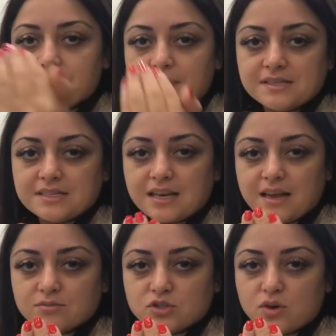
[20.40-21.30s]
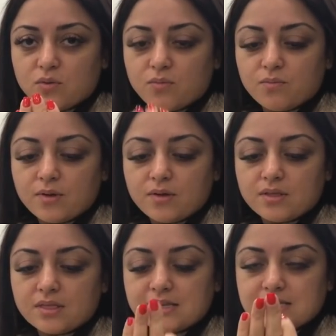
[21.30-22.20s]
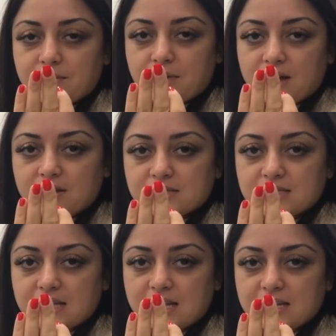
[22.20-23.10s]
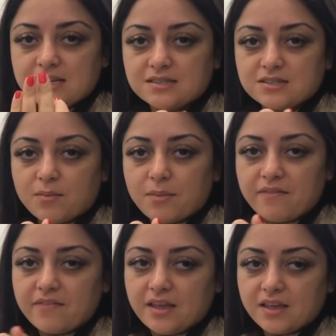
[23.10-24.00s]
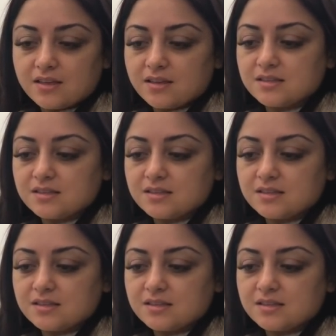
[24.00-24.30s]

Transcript: Basically, I'm doing the same color as this on my feet